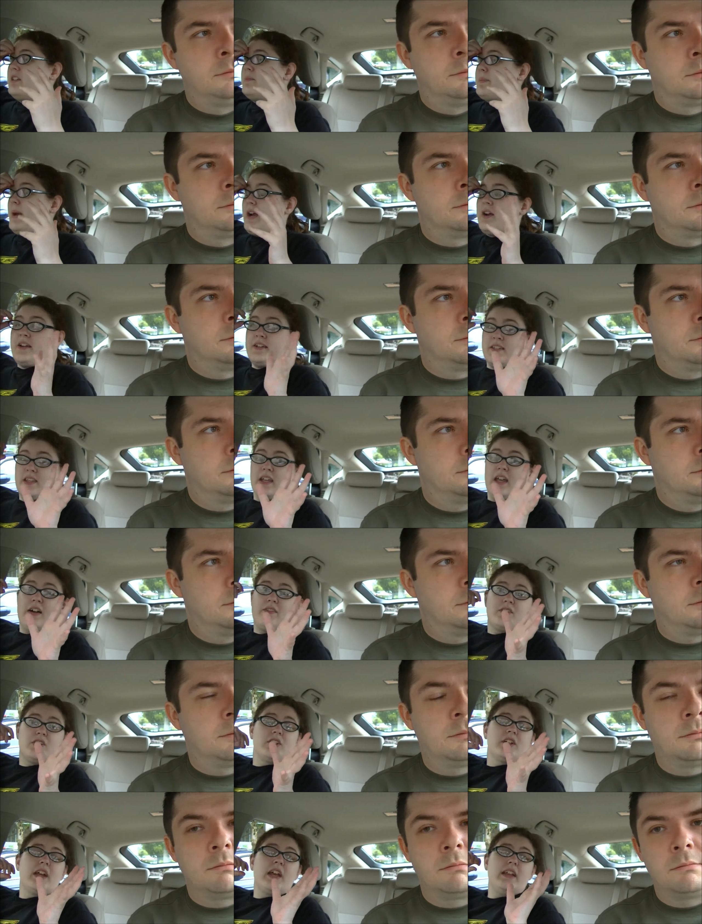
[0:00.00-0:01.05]
Speaker 1: Perry's the
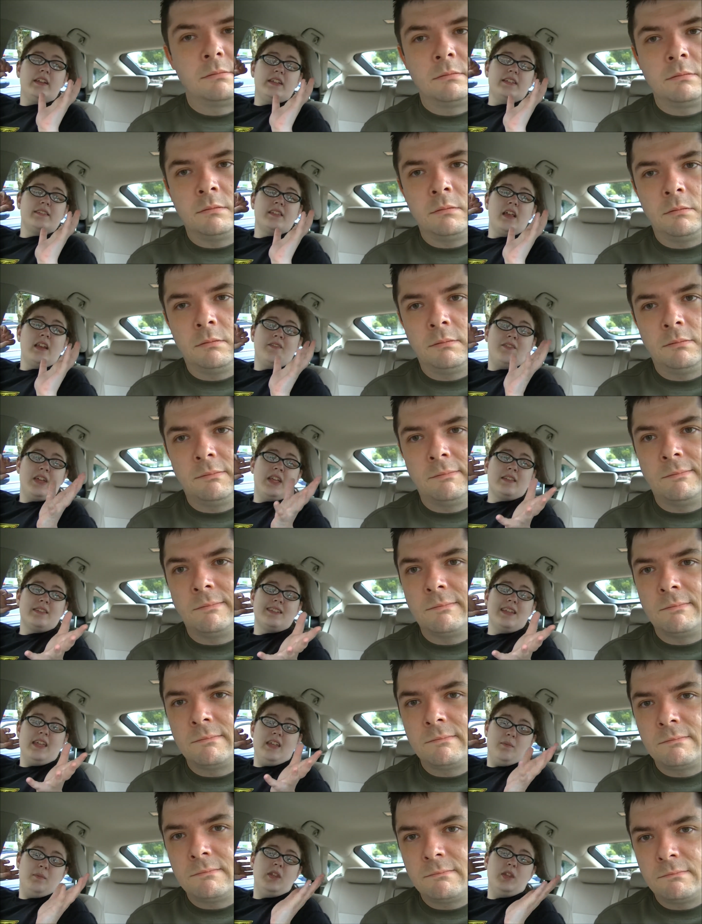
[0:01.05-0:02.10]
governor, and he said if it gets
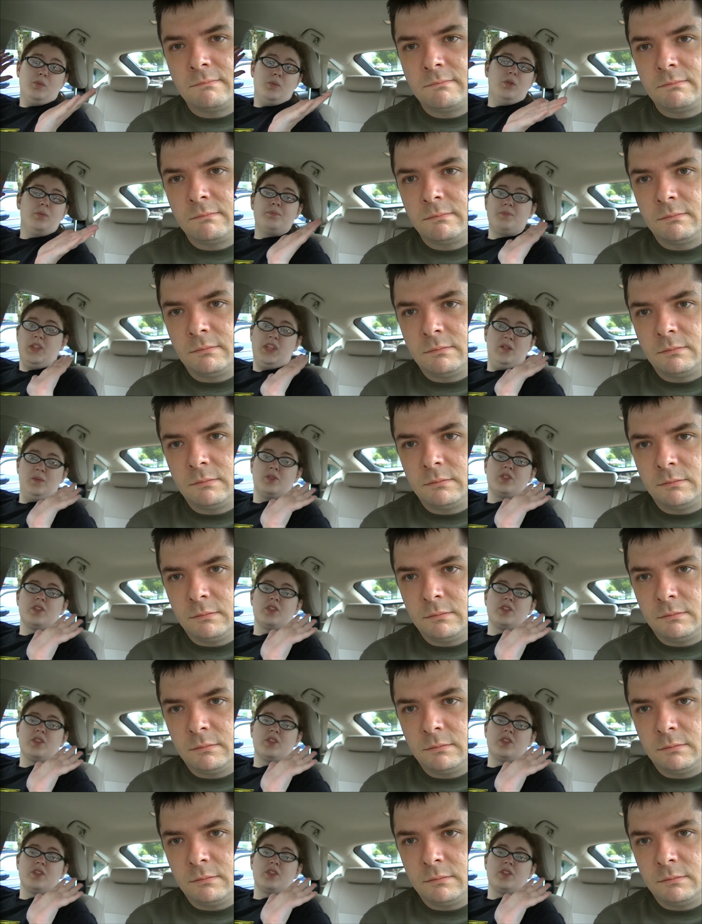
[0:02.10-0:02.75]
to him, he will he will